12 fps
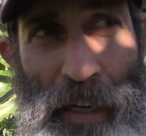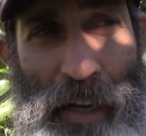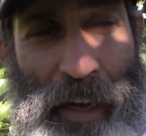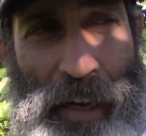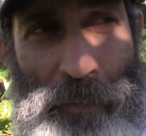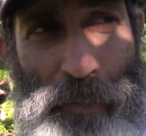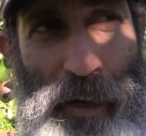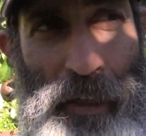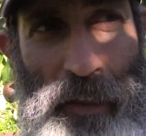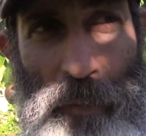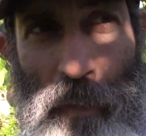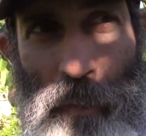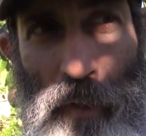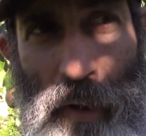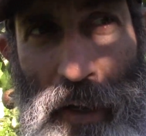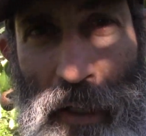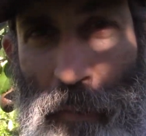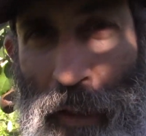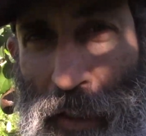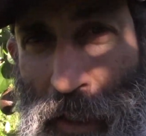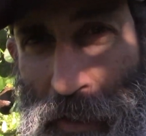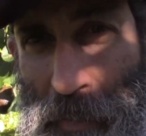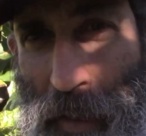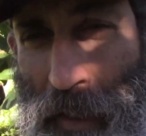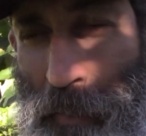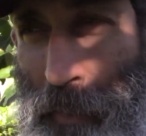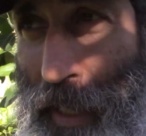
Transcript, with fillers: I had my lemon meringue and my curry mango, but